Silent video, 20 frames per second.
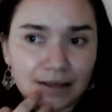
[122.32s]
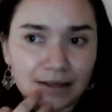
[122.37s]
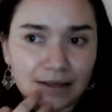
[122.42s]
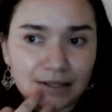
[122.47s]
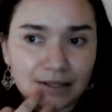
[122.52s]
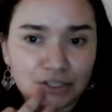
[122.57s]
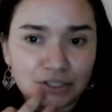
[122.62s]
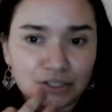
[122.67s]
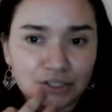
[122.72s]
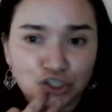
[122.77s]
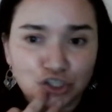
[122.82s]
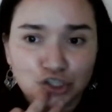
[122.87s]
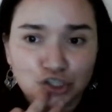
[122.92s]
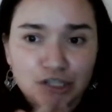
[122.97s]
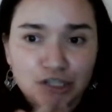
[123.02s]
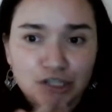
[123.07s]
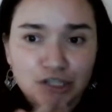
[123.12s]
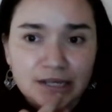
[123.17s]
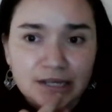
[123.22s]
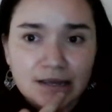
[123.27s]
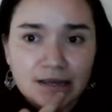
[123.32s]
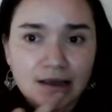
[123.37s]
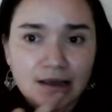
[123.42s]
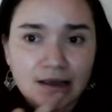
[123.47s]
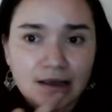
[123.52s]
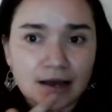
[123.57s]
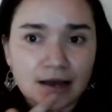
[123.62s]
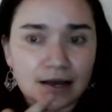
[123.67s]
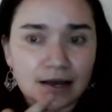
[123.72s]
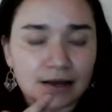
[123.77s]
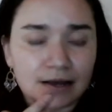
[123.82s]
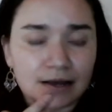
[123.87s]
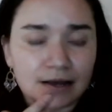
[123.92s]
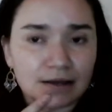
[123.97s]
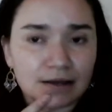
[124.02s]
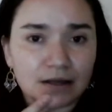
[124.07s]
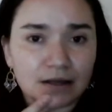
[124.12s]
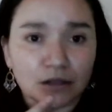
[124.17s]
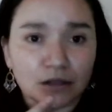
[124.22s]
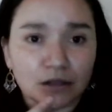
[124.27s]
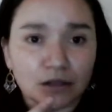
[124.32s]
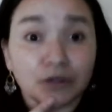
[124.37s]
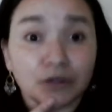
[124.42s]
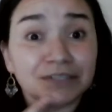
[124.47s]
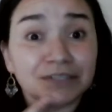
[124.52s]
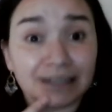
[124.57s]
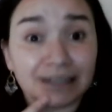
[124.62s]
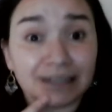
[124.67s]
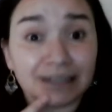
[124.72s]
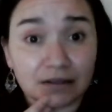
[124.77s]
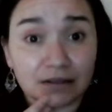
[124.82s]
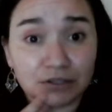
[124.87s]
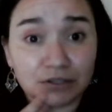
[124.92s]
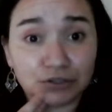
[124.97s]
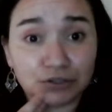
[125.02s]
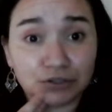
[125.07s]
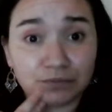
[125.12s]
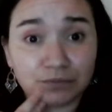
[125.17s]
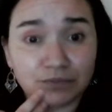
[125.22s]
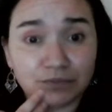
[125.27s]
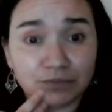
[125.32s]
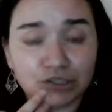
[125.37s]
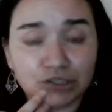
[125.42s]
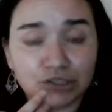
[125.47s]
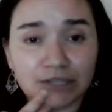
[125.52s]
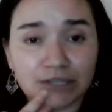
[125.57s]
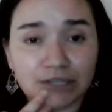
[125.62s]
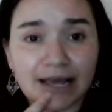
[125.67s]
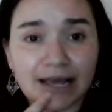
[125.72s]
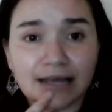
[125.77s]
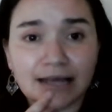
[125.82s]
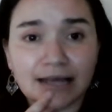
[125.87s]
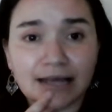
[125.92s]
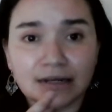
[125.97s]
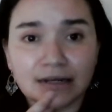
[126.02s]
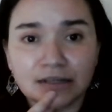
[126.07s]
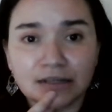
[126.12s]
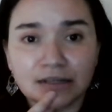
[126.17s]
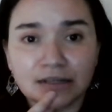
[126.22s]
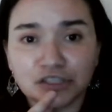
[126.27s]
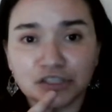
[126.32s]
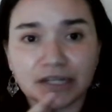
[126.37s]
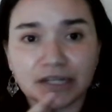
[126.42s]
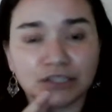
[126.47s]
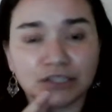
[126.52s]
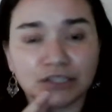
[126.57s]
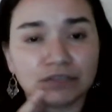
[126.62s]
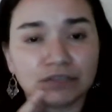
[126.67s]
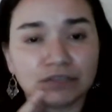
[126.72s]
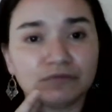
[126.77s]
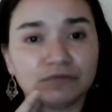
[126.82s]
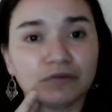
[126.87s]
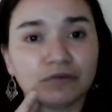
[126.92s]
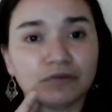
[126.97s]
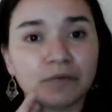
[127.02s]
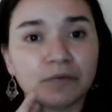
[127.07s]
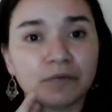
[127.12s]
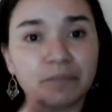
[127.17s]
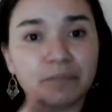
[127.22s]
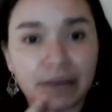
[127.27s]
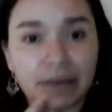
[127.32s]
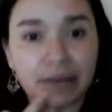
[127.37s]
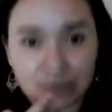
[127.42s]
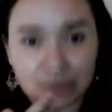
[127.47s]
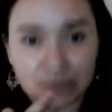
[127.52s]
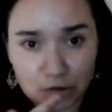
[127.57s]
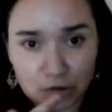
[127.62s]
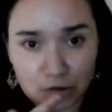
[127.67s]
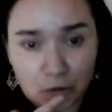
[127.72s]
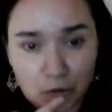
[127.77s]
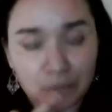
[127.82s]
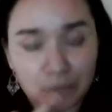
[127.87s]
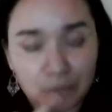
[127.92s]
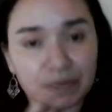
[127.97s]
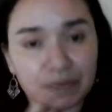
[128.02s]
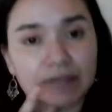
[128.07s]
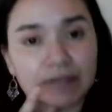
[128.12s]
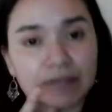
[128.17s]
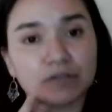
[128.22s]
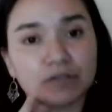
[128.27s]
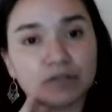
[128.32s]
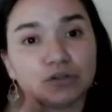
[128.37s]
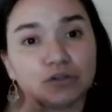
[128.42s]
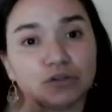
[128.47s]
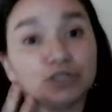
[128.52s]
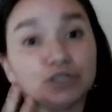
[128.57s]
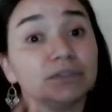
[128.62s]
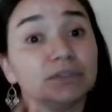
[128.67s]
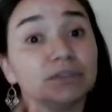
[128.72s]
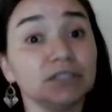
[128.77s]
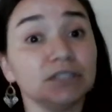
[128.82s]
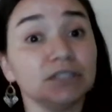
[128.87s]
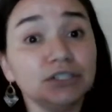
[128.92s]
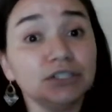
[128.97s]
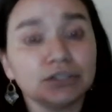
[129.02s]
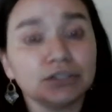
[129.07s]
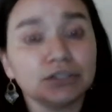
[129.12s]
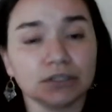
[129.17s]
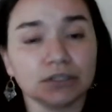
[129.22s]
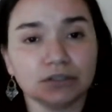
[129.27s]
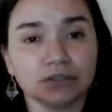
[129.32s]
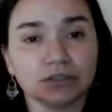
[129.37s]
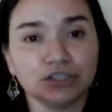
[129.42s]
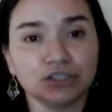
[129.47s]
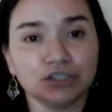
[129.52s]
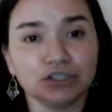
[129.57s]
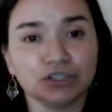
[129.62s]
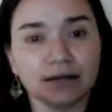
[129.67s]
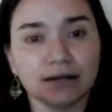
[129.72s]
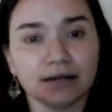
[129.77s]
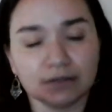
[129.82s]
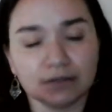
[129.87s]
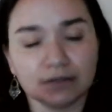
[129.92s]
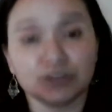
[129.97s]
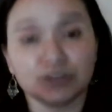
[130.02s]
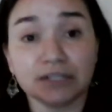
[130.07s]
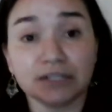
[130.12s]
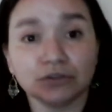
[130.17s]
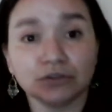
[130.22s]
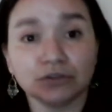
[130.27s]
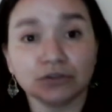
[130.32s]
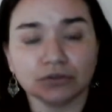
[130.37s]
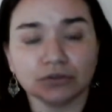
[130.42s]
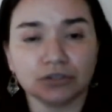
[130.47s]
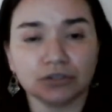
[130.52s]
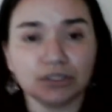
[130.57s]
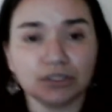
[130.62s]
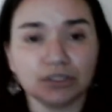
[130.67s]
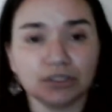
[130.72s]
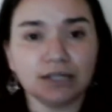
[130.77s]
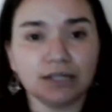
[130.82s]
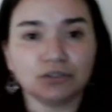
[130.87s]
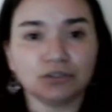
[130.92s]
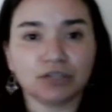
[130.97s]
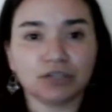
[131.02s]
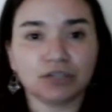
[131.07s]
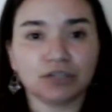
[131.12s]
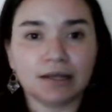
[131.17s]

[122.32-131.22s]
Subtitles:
She learned English. She had an education from Mexico, and so she was a teacher. She had credentials to teach.